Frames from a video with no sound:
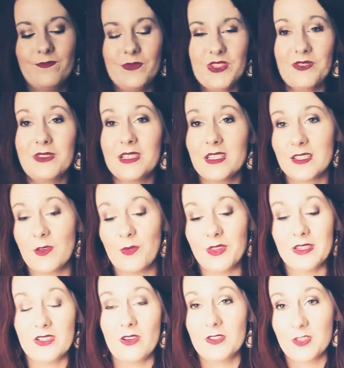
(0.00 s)
So this is someone
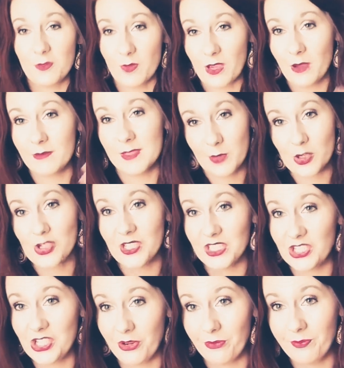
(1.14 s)
that's also become spiritually in
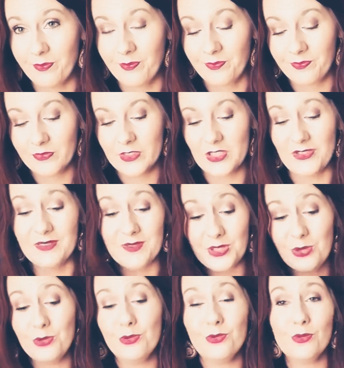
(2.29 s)
tune. So you have
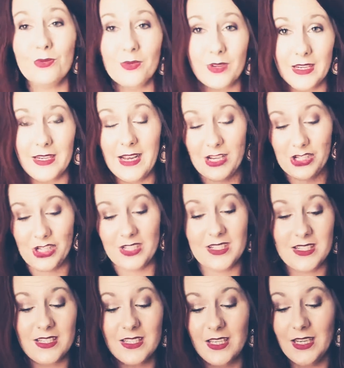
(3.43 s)
two
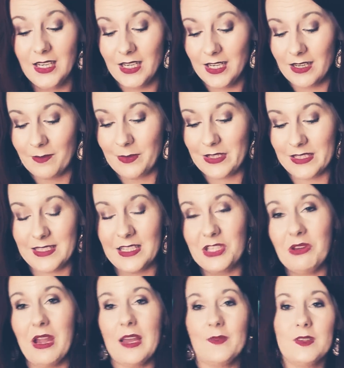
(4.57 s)
connections, because then
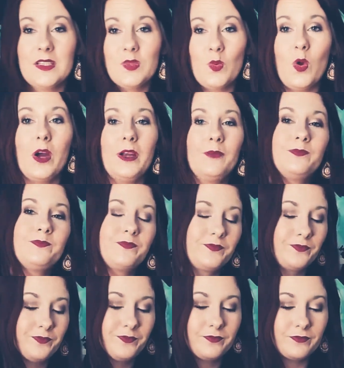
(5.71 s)
you have the swan.
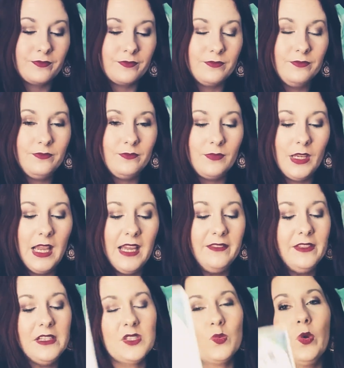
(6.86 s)
And
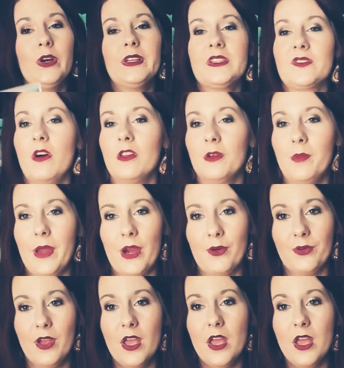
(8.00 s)
this swan is all about